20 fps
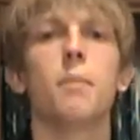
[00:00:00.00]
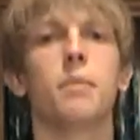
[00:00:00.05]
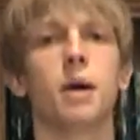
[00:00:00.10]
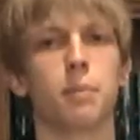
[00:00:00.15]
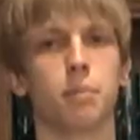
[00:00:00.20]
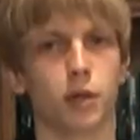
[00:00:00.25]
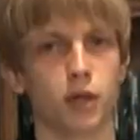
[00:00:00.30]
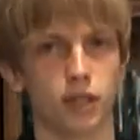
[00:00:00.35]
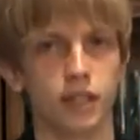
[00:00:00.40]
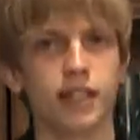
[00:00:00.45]

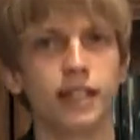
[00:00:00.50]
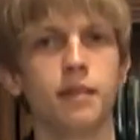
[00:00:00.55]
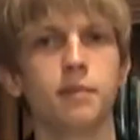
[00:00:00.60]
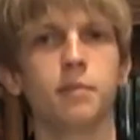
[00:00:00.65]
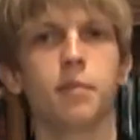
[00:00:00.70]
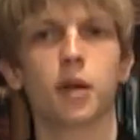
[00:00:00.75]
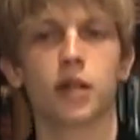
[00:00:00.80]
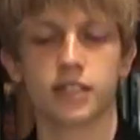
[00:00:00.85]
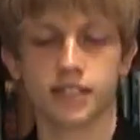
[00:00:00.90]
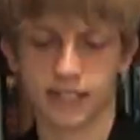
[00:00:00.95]
But
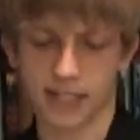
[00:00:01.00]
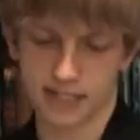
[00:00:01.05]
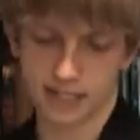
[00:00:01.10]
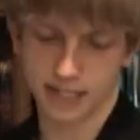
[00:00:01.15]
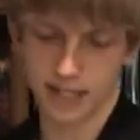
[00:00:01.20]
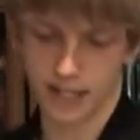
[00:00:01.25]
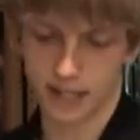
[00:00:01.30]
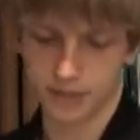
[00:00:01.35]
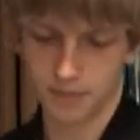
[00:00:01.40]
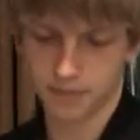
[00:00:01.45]
Berlin
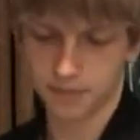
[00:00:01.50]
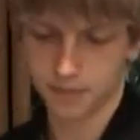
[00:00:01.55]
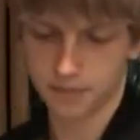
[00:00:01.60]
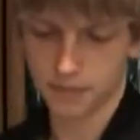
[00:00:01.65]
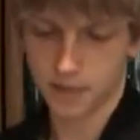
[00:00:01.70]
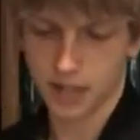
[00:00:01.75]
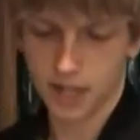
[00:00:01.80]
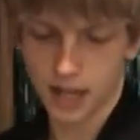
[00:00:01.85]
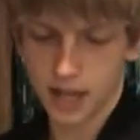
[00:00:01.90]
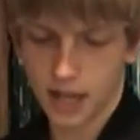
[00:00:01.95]
persisted
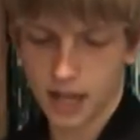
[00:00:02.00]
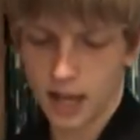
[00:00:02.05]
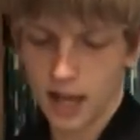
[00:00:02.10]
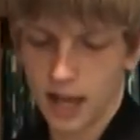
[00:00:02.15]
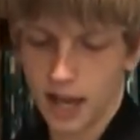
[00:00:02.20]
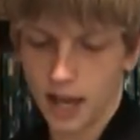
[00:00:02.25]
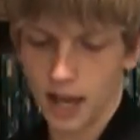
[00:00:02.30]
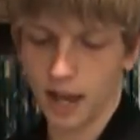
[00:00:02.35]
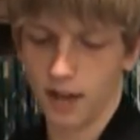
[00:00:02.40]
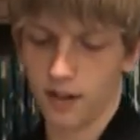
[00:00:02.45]

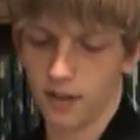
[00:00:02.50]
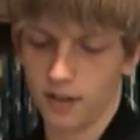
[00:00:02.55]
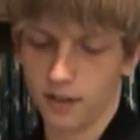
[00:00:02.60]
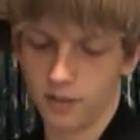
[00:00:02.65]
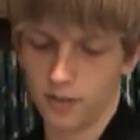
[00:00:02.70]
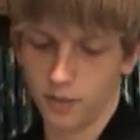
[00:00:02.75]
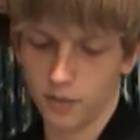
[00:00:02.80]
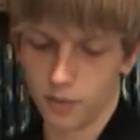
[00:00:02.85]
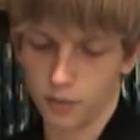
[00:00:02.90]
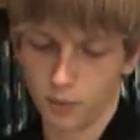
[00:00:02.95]

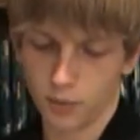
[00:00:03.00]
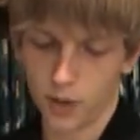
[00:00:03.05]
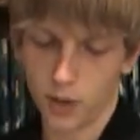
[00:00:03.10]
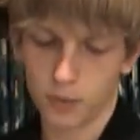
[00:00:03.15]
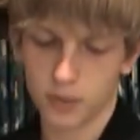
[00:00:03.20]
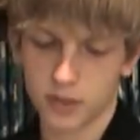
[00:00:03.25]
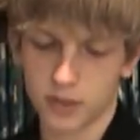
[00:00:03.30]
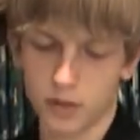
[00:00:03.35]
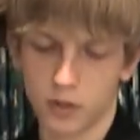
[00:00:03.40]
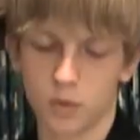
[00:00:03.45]
and
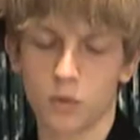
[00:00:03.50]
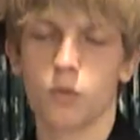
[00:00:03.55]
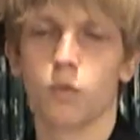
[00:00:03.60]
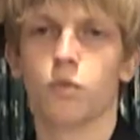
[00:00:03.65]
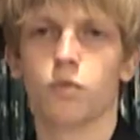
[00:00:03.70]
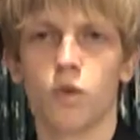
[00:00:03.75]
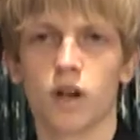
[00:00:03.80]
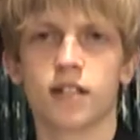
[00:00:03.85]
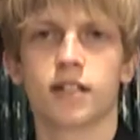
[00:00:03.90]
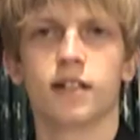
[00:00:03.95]
wrote
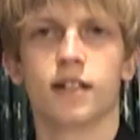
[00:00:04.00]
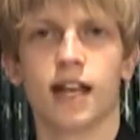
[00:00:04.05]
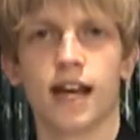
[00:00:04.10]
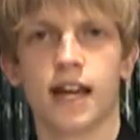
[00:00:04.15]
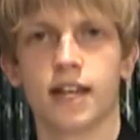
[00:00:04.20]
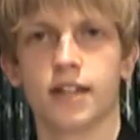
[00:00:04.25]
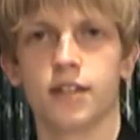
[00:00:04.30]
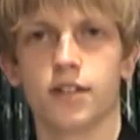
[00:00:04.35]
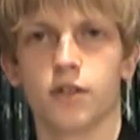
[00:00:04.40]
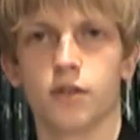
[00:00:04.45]
What'll
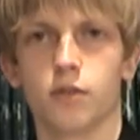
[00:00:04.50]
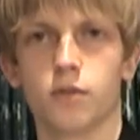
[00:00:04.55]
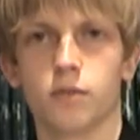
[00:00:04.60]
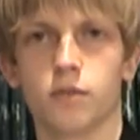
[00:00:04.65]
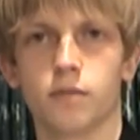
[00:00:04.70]
I Do,